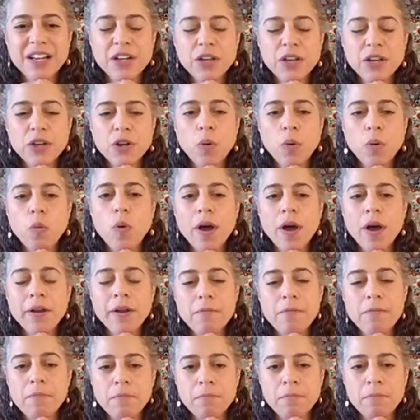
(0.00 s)
you know, what
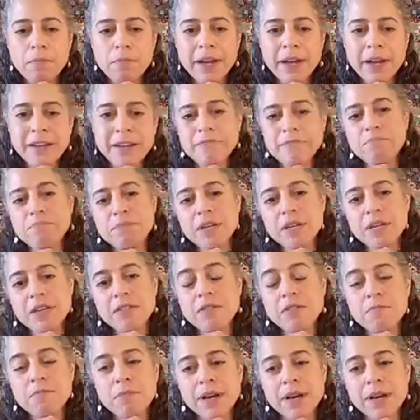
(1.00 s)
might be
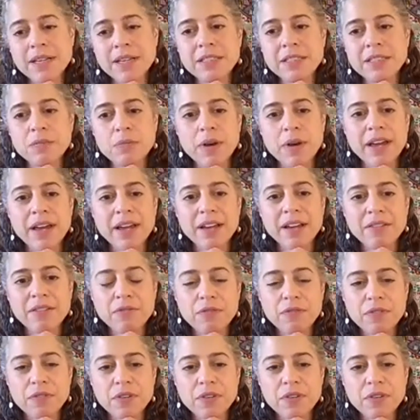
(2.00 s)
the best way of